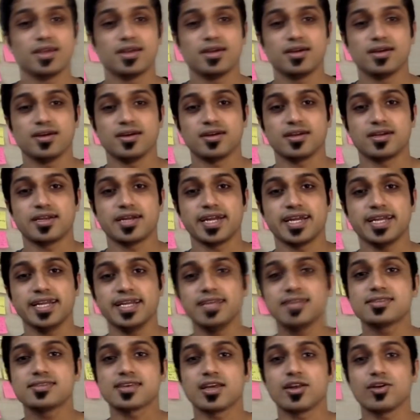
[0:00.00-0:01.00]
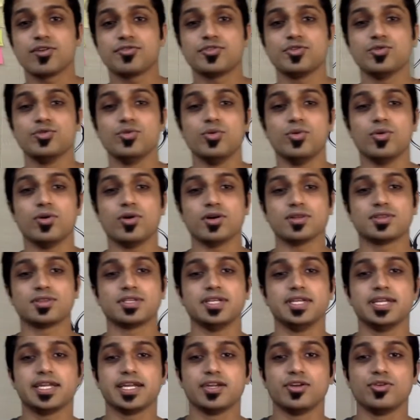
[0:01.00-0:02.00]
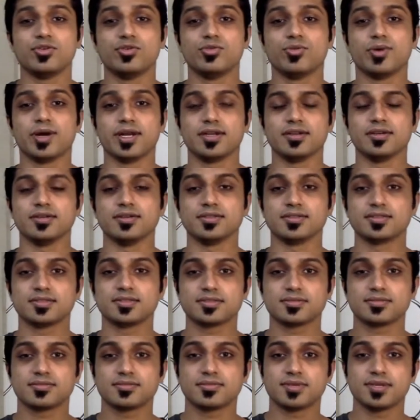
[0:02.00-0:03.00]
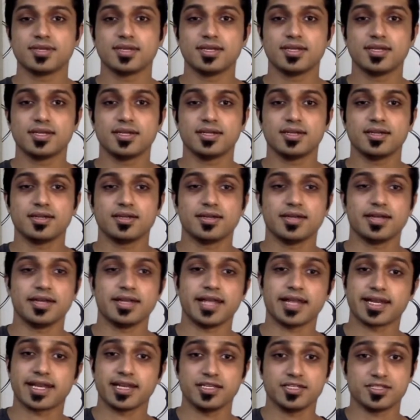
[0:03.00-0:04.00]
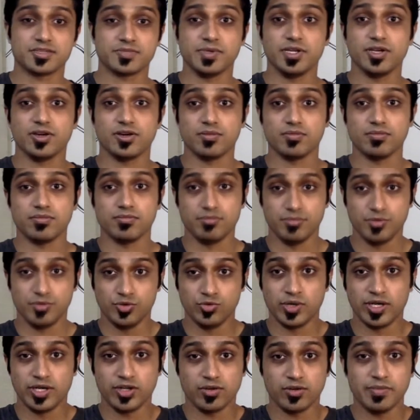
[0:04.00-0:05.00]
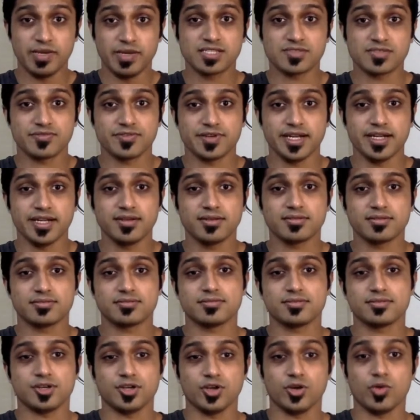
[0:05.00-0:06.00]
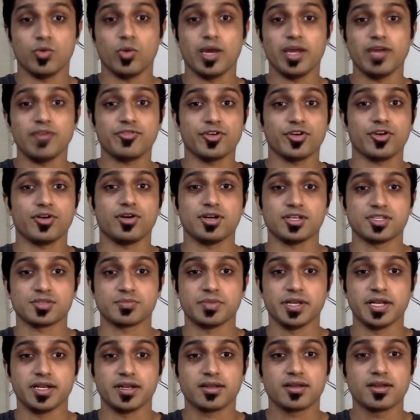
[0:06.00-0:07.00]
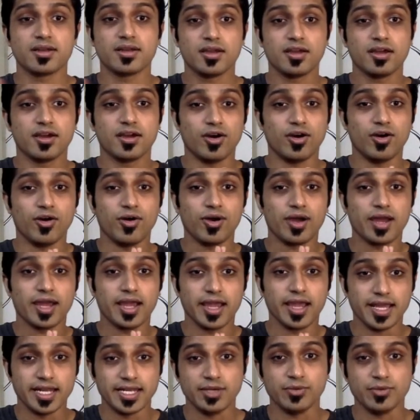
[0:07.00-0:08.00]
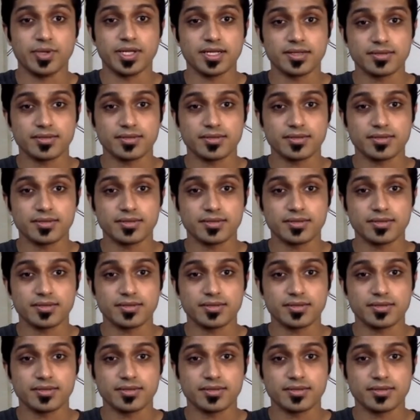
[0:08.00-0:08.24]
A tiny cell of two or three can do wonders. And that can just be you and your best friend, or your wife or your husband, or anyone.